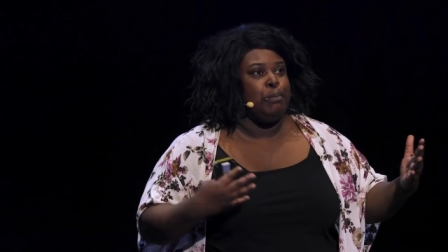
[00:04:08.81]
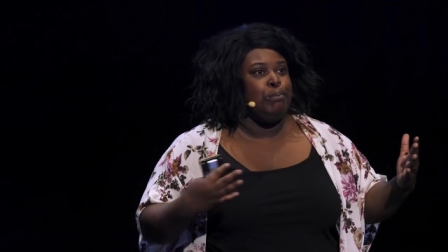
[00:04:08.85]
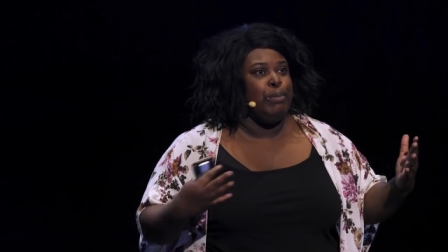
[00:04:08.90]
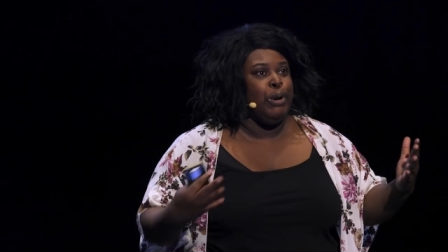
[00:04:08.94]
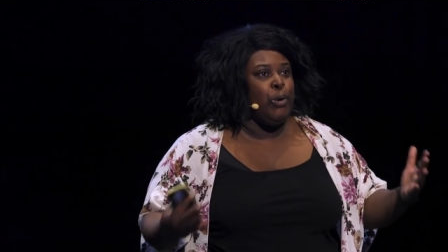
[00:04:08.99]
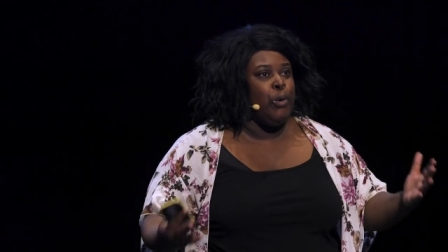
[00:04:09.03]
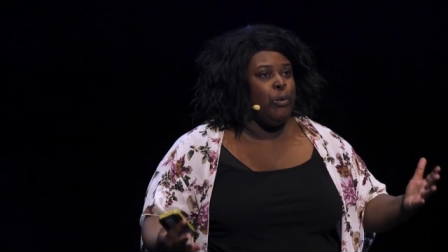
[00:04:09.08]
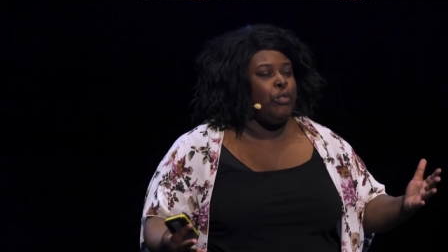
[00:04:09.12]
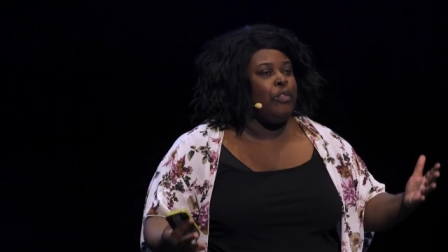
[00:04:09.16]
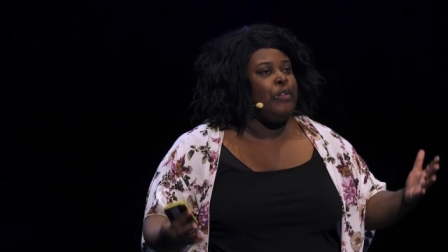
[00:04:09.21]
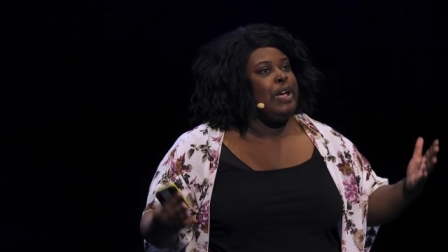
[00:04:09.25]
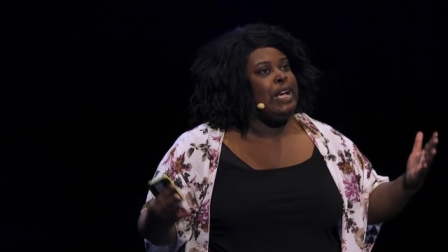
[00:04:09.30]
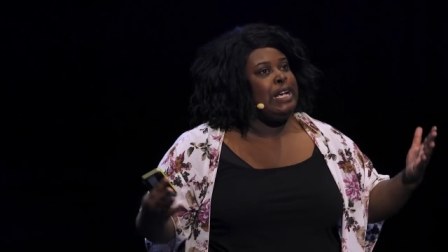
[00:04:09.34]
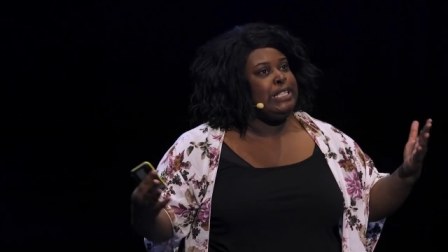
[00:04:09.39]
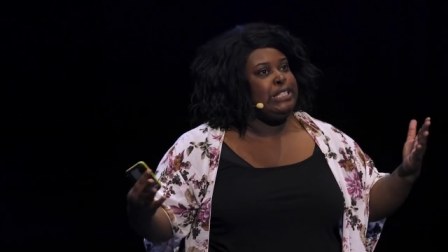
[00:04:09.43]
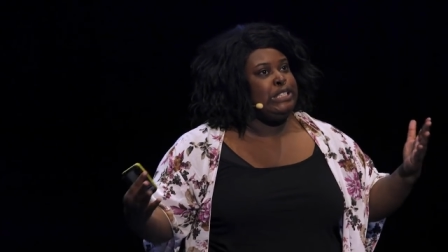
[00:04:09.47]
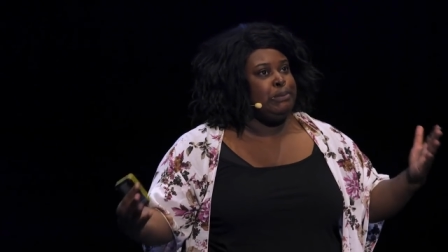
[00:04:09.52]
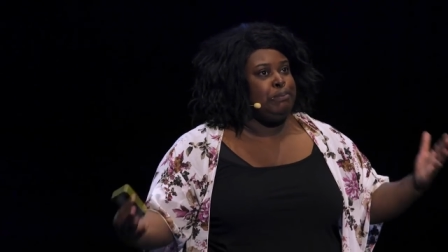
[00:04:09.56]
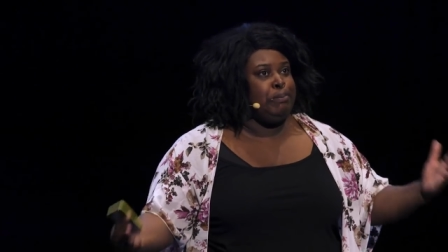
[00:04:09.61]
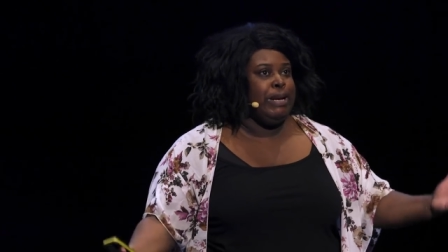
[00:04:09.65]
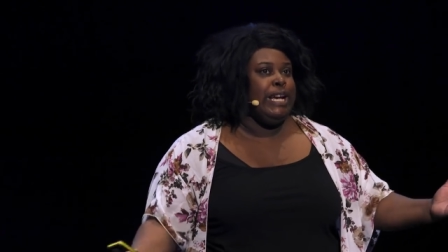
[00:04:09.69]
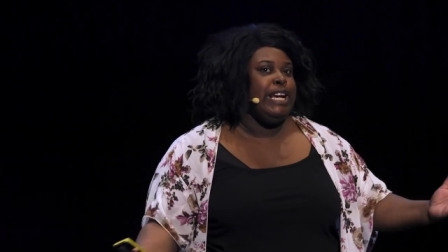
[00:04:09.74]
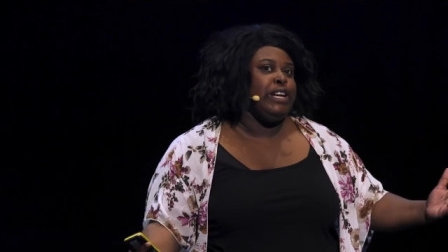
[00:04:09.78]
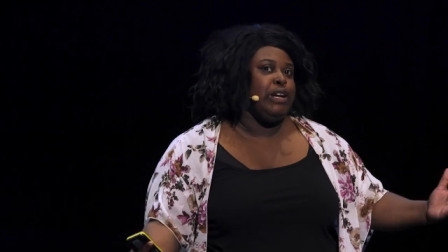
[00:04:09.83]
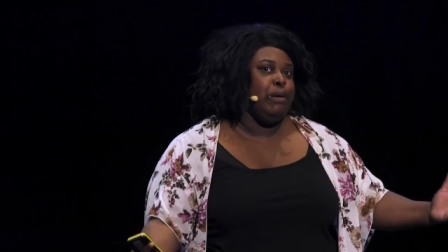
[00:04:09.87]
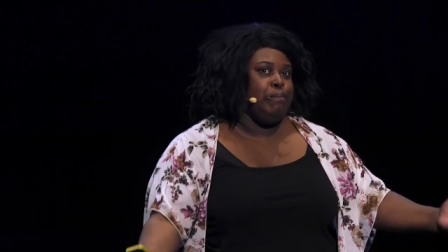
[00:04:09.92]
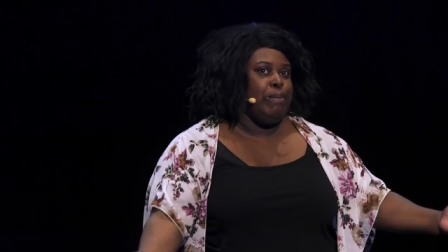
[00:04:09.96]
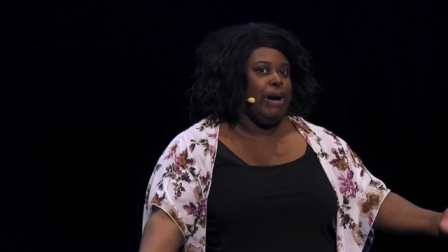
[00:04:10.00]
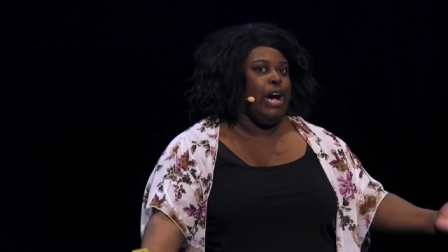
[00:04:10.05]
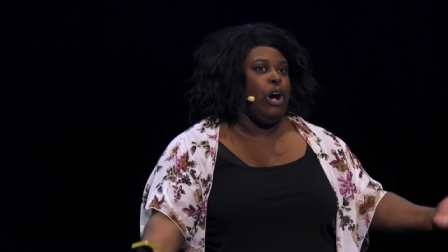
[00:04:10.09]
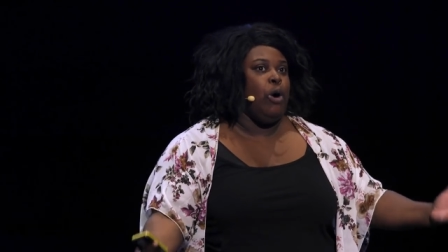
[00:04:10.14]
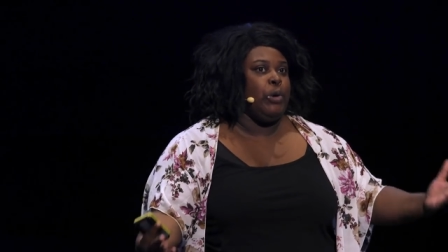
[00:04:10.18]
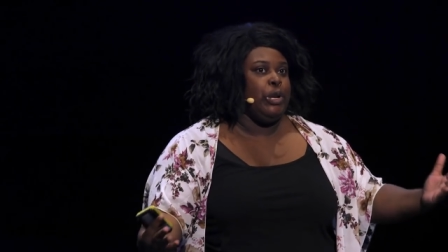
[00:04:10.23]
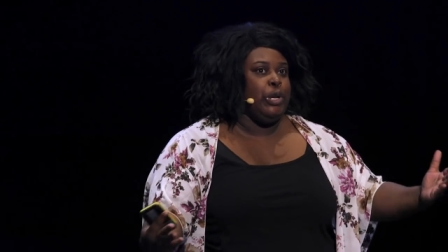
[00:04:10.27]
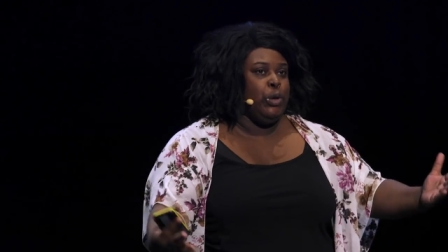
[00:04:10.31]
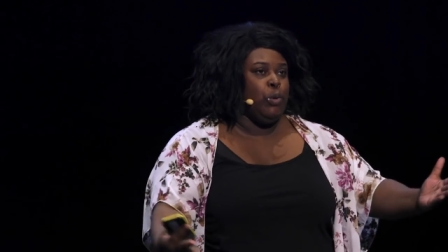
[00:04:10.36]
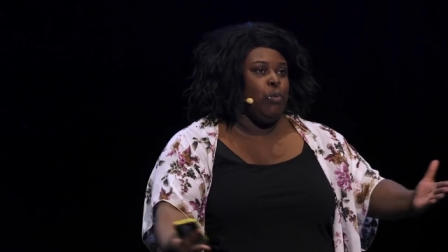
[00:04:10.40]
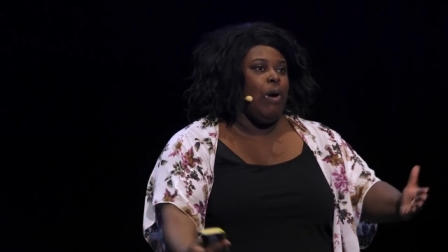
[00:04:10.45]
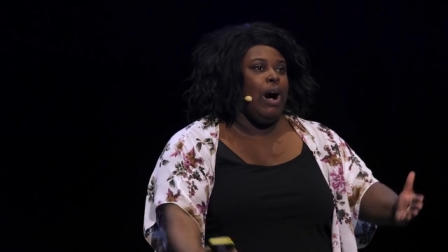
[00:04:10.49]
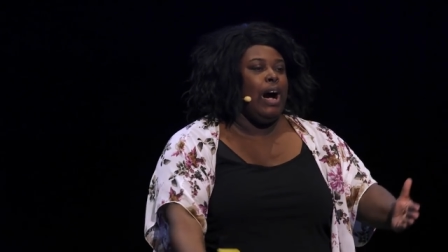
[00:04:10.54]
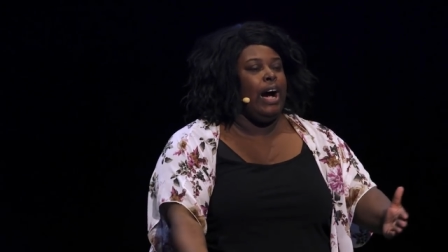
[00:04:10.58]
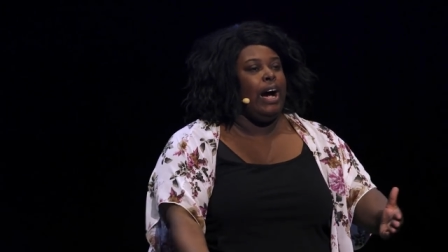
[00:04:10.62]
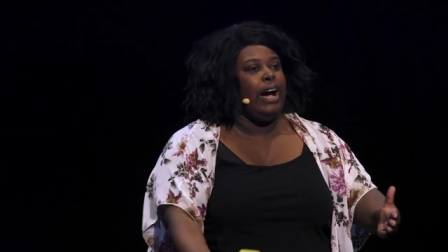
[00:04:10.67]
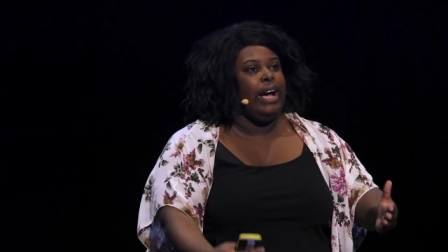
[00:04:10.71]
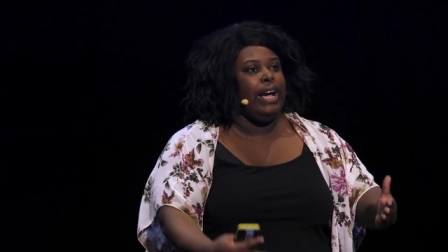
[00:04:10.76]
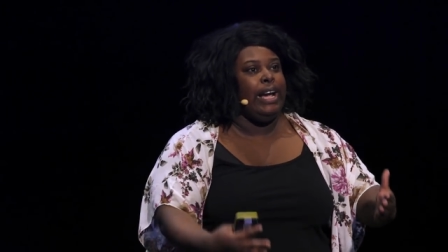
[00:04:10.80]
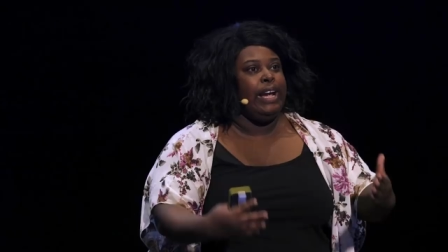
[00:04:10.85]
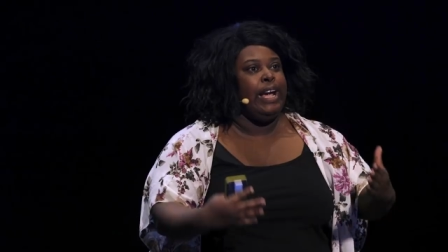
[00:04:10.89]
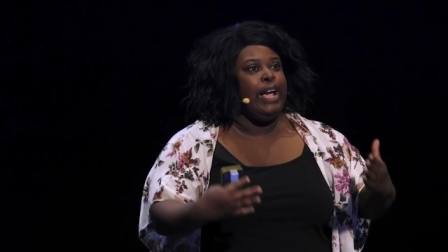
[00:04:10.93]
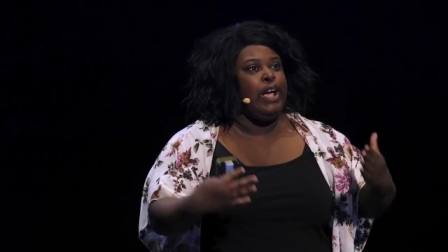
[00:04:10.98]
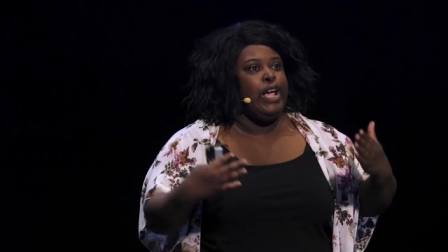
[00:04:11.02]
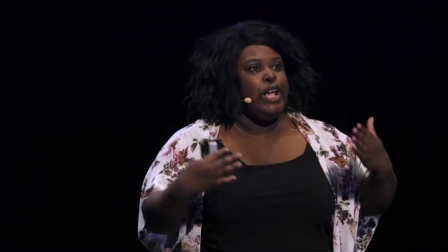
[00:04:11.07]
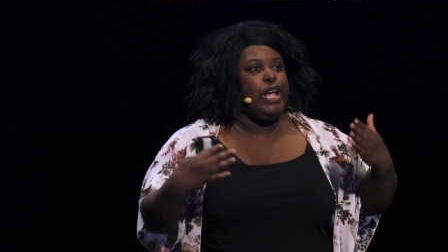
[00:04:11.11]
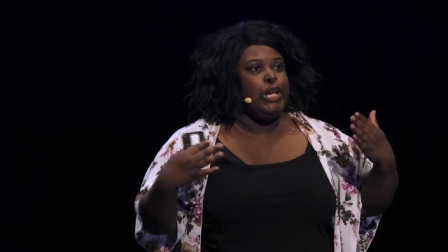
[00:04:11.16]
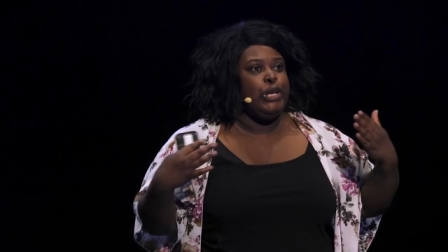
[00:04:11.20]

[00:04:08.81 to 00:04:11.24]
both speak about UI